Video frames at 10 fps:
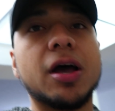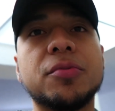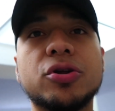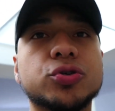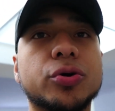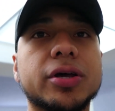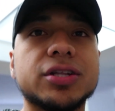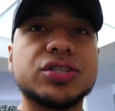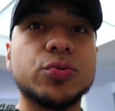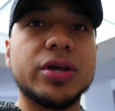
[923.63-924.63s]
I'm gonna enjoy it.
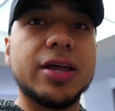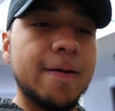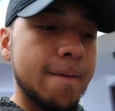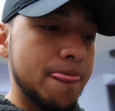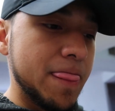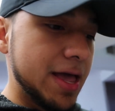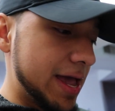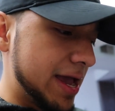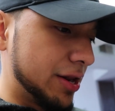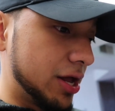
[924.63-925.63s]
It's sweet.
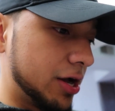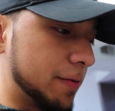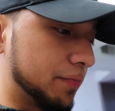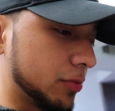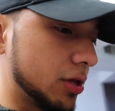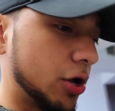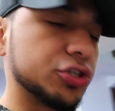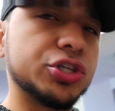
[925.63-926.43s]
And I'll